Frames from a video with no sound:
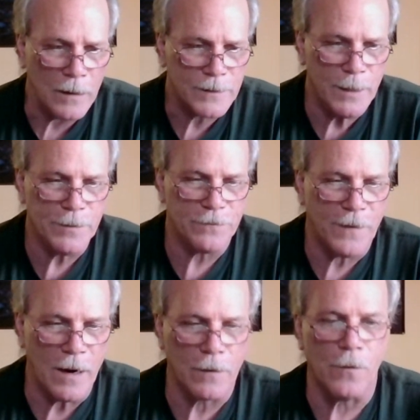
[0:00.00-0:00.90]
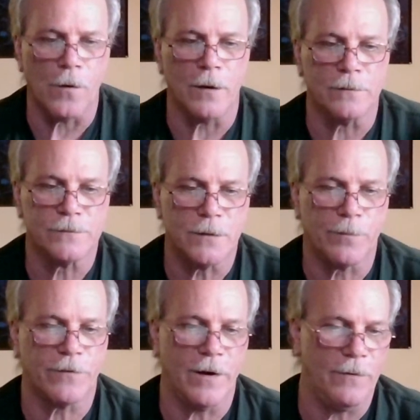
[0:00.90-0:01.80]
Keeping a fire going to
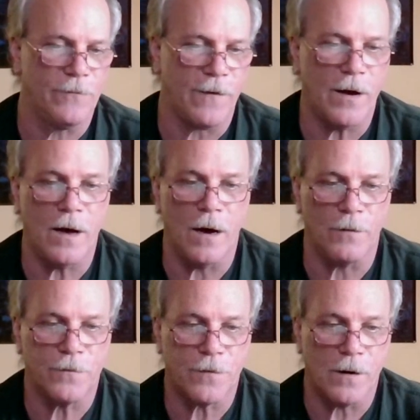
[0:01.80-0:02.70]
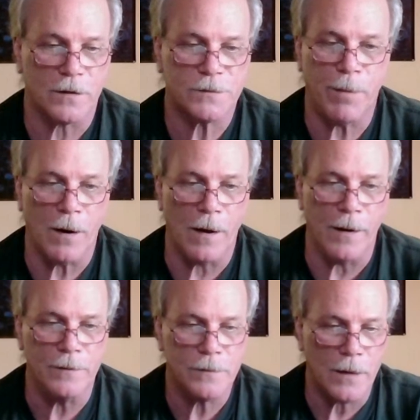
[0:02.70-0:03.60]
prevent
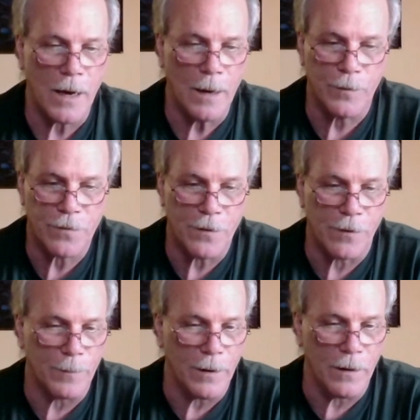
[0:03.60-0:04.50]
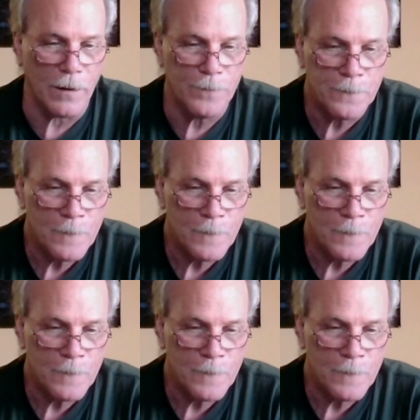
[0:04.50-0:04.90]
frostbite, hypothermia.